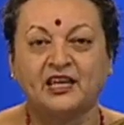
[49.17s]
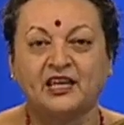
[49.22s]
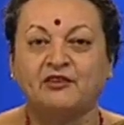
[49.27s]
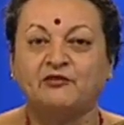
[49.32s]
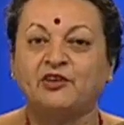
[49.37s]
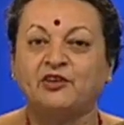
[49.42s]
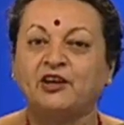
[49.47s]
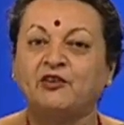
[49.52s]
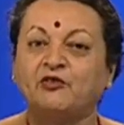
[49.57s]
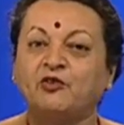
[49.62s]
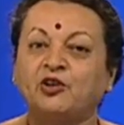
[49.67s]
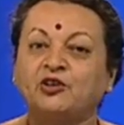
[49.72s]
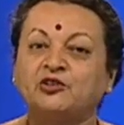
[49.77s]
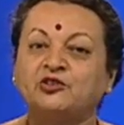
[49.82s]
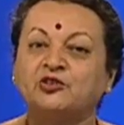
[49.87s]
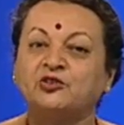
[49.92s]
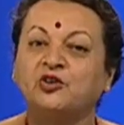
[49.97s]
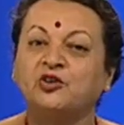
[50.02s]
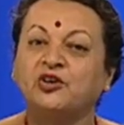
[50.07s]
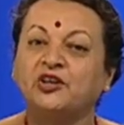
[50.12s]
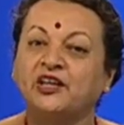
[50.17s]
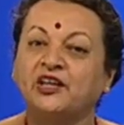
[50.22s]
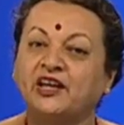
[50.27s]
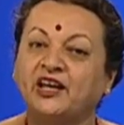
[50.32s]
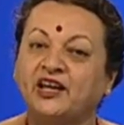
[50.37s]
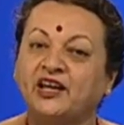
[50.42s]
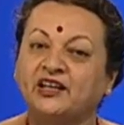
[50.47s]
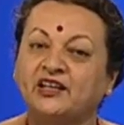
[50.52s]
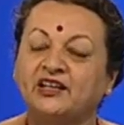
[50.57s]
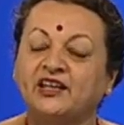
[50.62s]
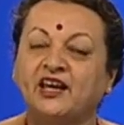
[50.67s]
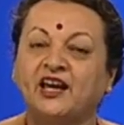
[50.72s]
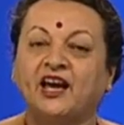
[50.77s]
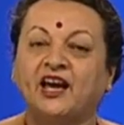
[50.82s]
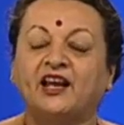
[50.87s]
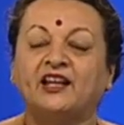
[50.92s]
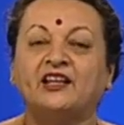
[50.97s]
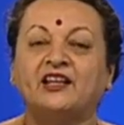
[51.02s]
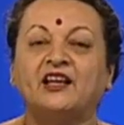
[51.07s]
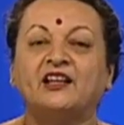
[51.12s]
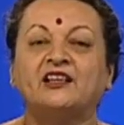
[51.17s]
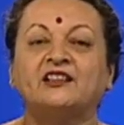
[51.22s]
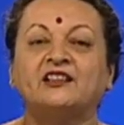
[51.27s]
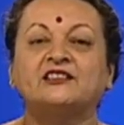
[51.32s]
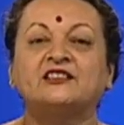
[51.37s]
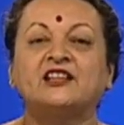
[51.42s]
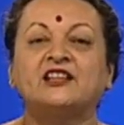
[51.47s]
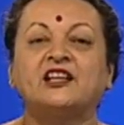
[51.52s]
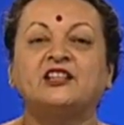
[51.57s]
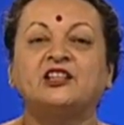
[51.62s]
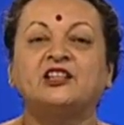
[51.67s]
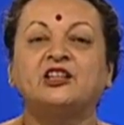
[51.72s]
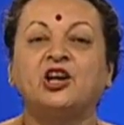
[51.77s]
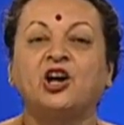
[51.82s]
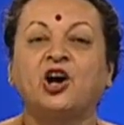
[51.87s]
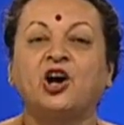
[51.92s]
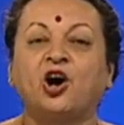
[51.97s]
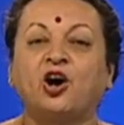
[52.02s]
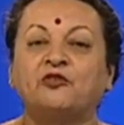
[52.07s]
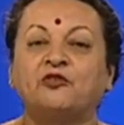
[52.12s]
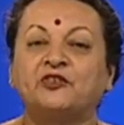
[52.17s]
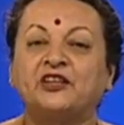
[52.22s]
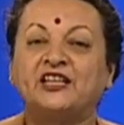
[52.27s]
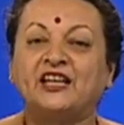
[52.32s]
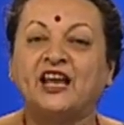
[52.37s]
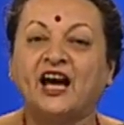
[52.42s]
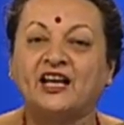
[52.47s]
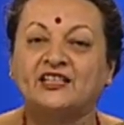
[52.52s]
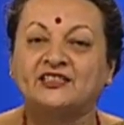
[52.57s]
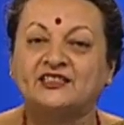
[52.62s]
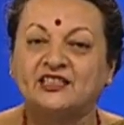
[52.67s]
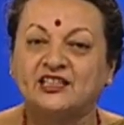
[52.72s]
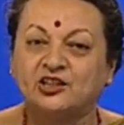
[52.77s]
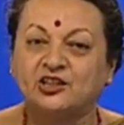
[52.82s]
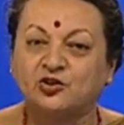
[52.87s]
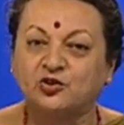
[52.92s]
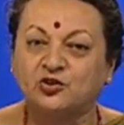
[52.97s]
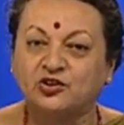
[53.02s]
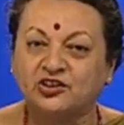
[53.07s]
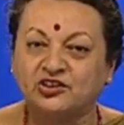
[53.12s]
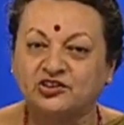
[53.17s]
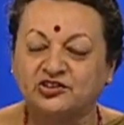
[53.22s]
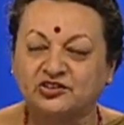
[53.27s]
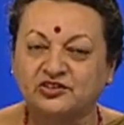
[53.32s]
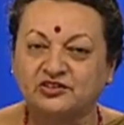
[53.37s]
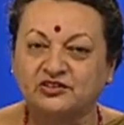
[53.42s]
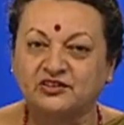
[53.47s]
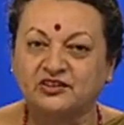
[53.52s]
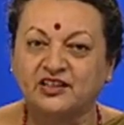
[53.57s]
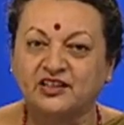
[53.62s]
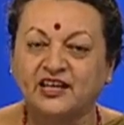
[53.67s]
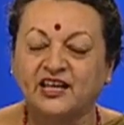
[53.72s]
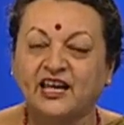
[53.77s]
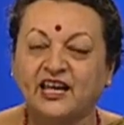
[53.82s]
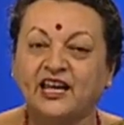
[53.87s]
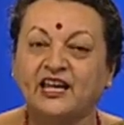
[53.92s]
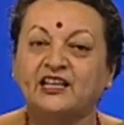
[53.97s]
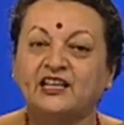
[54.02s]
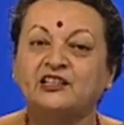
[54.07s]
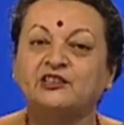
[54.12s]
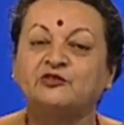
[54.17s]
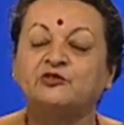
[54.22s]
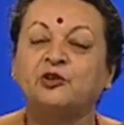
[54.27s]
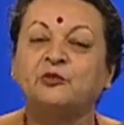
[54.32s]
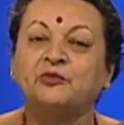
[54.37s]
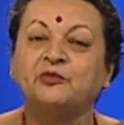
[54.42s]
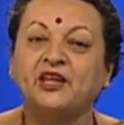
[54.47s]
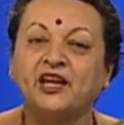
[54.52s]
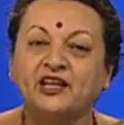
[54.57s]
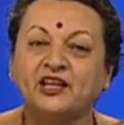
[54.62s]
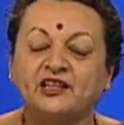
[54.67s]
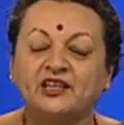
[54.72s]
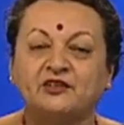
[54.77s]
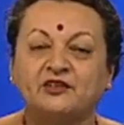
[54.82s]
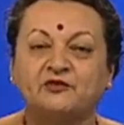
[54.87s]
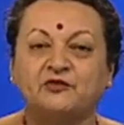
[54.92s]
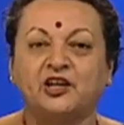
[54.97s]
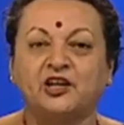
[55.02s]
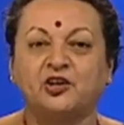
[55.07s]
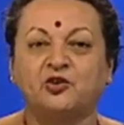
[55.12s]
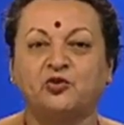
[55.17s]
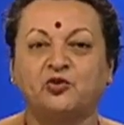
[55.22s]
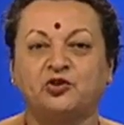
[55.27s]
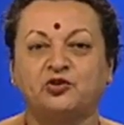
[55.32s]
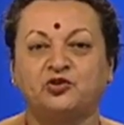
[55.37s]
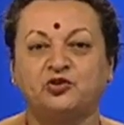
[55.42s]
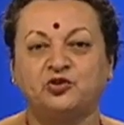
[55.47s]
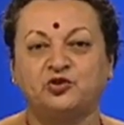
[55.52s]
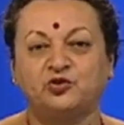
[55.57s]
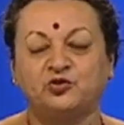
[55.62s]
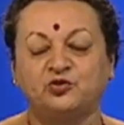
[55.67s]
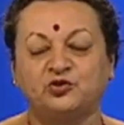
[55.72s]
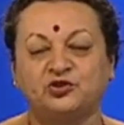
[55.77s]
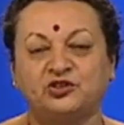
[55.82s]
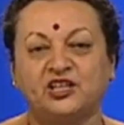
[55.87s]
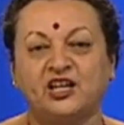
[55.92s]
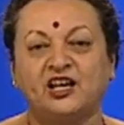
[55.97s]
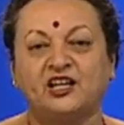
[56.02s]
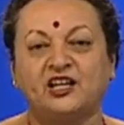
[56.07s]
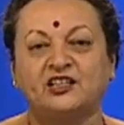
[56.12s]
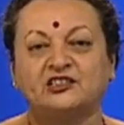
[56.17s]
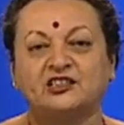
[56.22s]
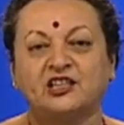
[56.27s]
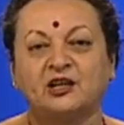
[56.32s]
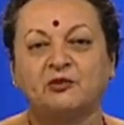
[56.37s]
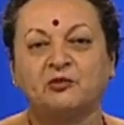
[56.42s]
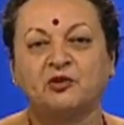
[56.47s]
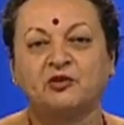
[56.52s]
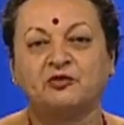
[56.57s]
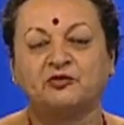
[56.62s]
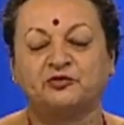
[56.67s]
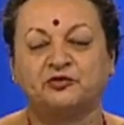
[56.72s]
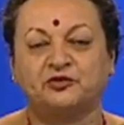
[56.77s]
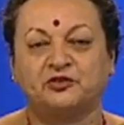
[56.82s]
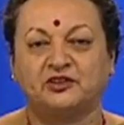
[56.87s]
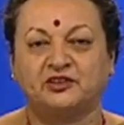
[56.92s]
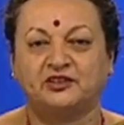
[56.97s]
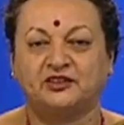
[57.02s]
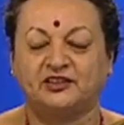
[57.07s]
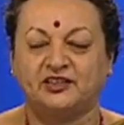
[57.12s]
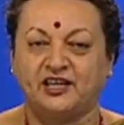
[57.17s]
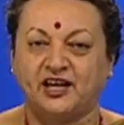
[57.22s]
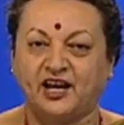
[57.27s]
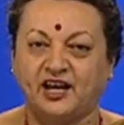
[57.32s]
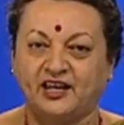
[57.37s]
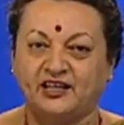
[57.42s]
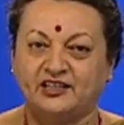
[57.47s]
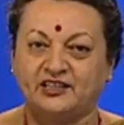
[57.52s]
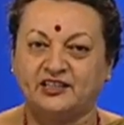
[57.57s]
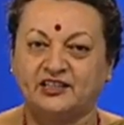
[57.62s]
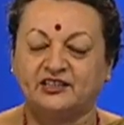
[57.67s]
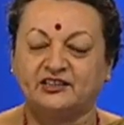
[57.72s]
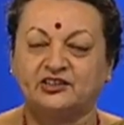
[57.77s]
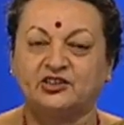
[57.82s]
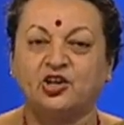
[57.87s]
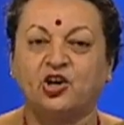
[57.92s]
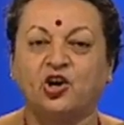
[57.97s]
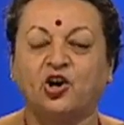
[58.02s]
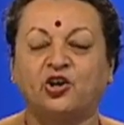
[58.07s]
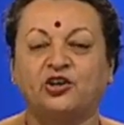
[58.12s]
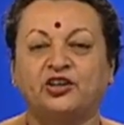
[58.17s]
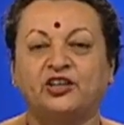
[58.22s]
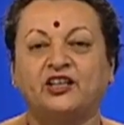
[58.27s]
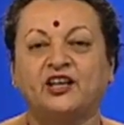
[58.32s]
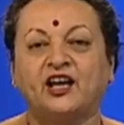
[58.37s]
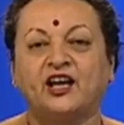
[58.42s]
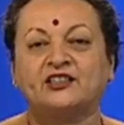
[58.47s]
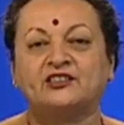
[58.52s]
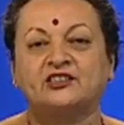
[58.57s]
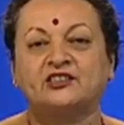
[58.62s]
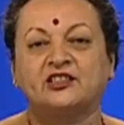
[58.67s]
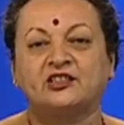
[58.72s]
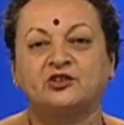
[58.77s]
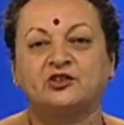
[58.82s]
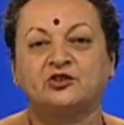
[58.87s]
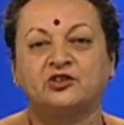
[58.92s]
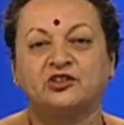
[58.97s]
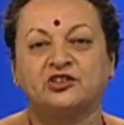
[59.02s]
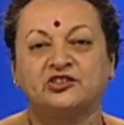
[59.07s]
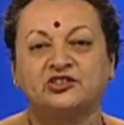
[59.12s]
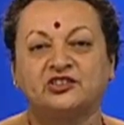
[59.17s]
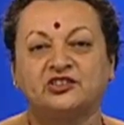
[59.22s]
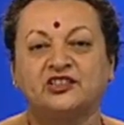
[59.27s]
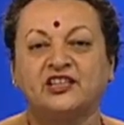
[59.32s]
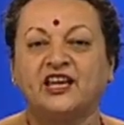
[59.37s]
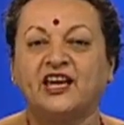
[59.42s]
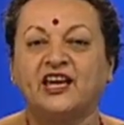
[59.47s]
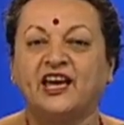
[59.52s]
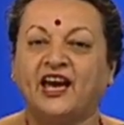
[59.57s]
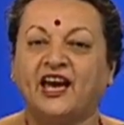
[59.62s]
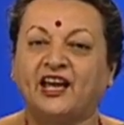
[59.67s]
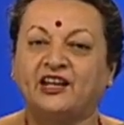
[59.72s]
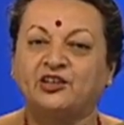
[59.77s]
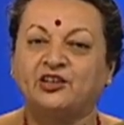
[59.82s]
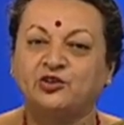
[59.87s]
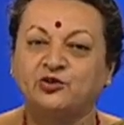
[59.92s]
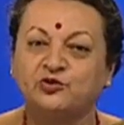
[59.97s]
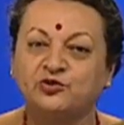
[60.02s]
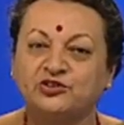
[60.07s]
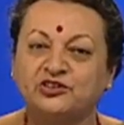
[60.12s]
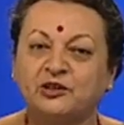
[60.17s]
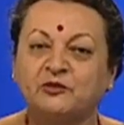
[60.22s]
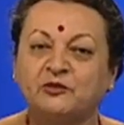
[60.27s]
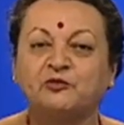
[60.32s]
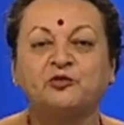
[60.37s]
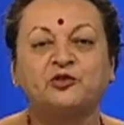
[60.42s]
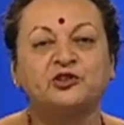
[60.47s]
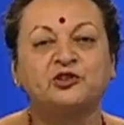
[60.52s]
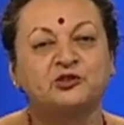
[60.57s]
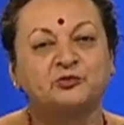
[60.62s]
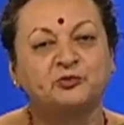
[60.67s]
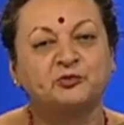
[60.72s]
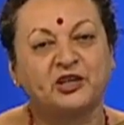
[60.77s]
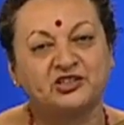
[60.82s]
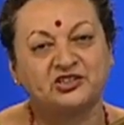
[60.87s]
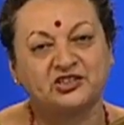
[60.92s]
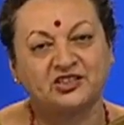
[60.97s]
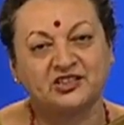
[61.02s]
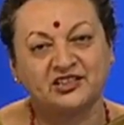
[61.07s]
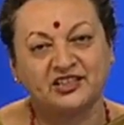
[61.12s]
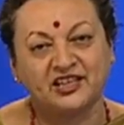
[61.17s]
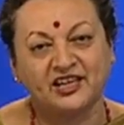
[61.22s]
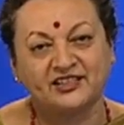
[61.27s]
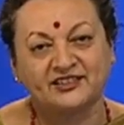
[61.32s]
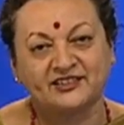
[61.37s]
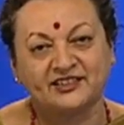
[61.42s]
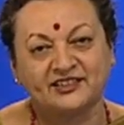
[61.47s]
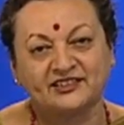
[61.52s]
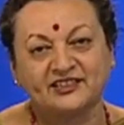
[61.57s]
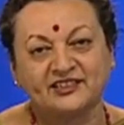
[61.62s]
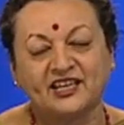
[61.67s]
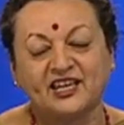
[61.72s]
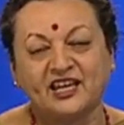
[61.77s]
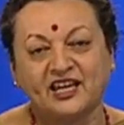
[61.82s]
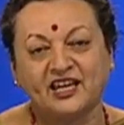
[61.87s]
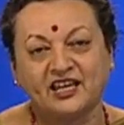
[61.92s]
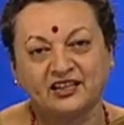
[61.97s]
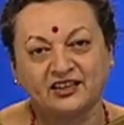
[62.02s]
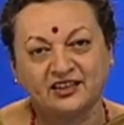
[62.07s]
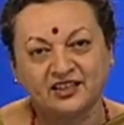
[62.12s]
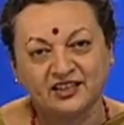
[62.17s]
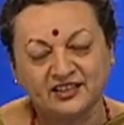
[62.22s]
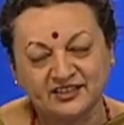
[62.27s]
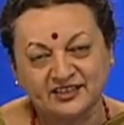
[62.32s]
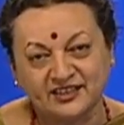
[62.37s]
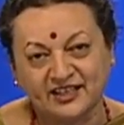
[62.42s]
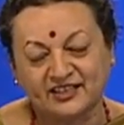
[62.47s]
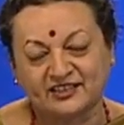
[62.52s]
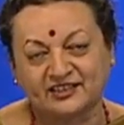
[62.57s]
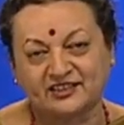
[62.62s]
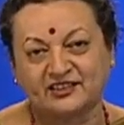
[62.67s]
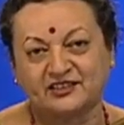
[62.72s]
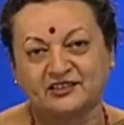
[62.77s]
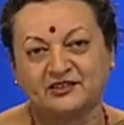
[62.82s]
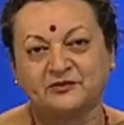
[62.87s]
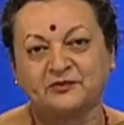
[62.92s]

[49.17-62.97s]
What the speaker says: We have also gone ahead and done a study of elastic collision. It is from there that we are going to use some of the ideas on elastic collision and use them for special cases in this lesson.